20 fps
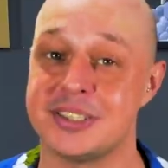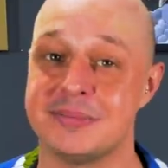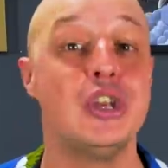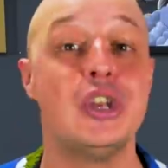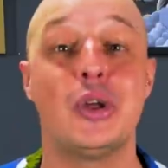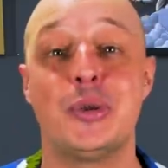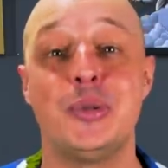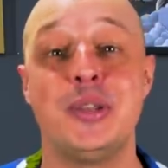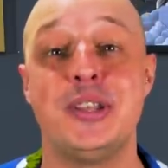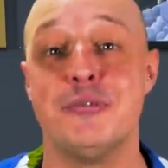
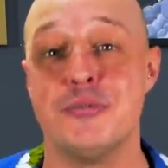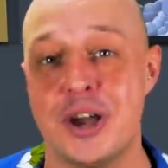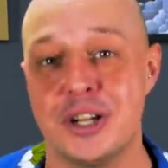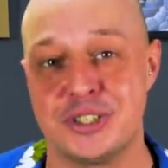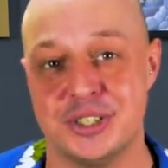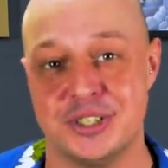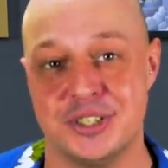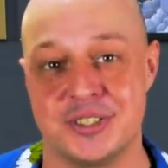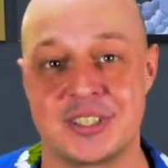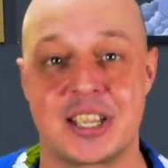Not only
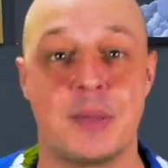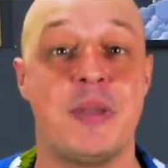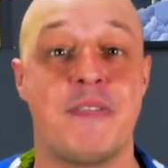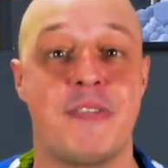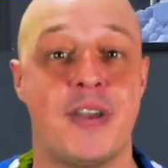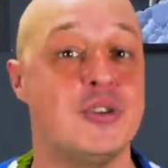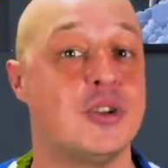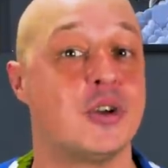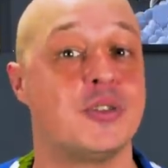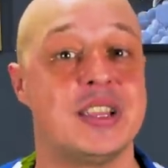Russians can be
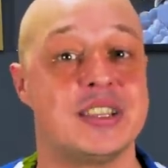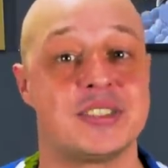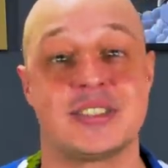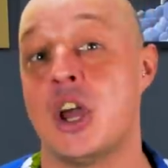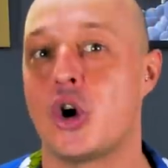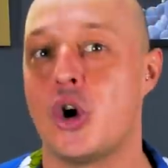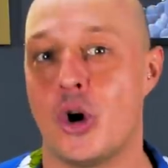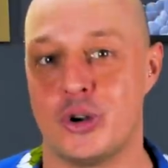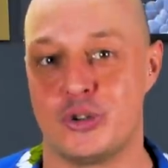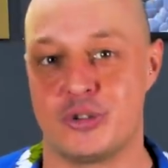found on this
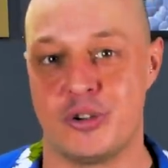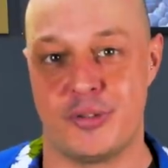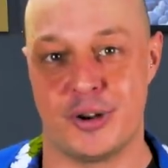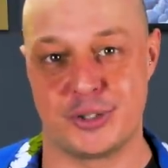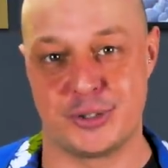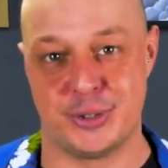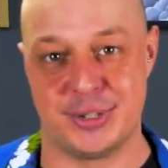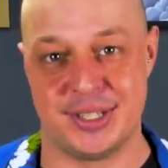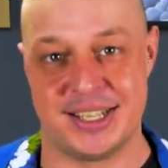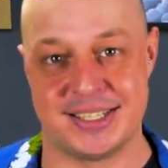
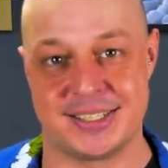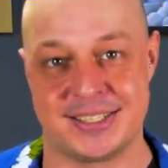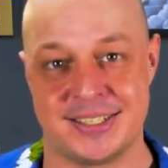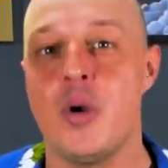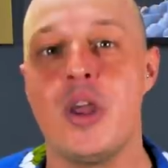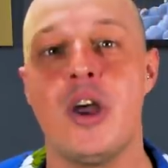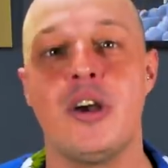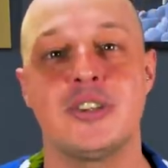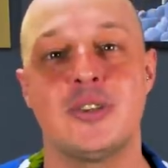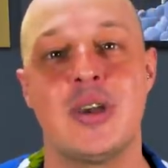controversial list.
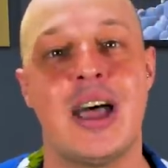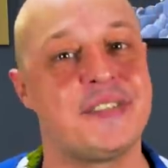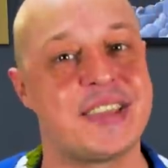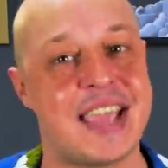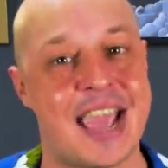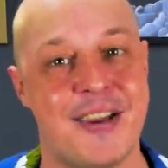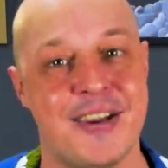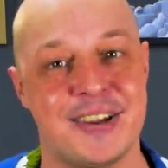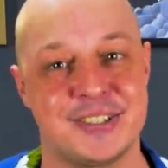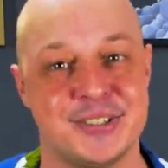We also have
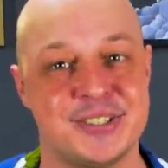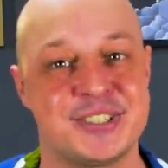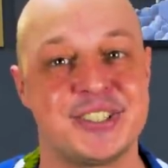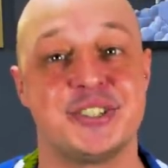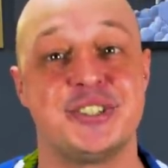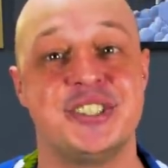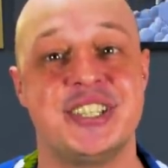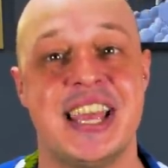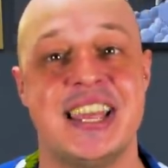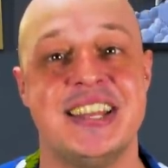characters such as